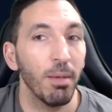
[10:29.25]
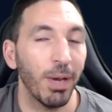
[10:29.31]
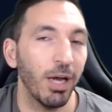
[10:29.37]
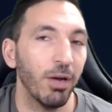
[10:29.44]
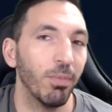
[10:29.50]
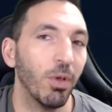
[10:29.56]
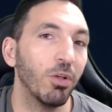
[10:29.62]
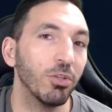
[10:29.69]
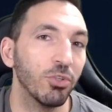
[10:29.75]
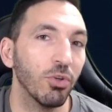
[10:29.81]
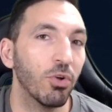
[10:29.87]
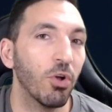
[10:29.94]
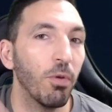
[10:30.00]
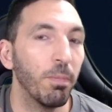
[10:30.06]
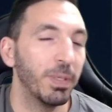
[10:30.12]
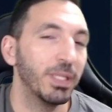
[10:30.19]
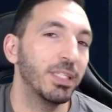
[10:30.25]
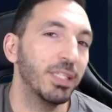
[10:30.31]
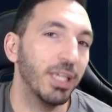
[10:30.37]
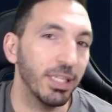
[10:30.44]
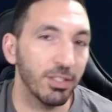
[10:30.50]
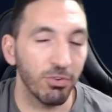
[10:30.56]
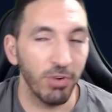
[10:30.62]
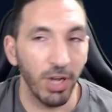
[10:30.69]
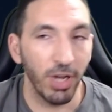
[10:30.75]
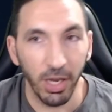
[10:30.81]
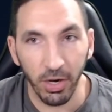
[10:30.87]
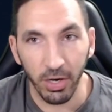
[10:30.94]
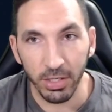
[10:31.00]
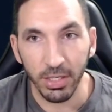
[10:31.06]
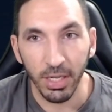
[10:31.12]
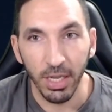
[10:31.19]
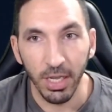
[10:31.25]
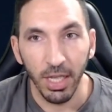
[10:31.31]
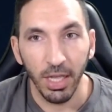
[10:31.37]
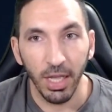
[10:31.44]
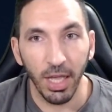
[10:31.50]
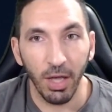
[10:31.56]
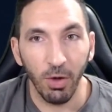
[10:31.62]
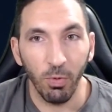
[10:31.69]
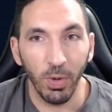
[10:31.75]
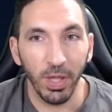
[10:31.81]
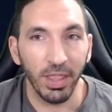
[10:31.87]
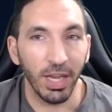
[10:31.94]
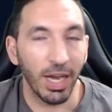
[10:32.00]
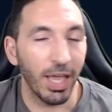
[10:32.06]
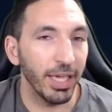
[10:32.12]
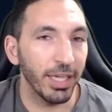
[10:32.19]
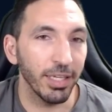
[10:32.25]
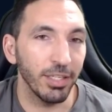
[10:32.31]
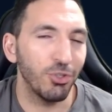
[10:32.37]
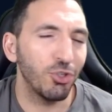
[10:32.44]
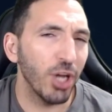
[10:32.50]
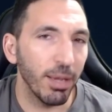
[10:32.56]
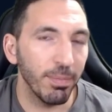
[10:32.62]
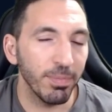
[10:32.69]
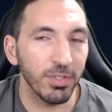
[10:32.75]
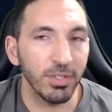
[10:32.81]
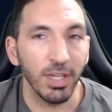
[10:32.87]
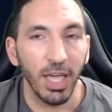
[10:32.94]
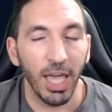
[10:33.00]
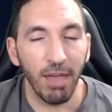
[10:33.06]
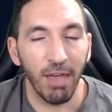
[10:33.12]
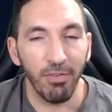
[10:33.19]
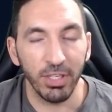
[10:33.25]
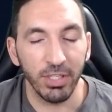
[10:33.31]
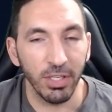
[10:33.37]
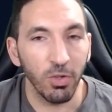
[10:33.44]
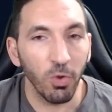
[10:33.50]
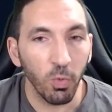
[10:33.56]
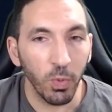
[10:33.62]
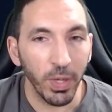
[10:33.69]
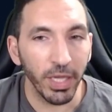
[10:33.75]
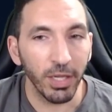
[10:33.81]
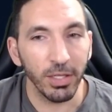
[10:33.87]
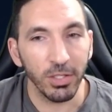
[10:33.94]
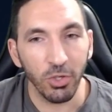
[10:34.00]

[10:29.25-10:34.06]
Plarium also compensates creators uh, with like gems every single week.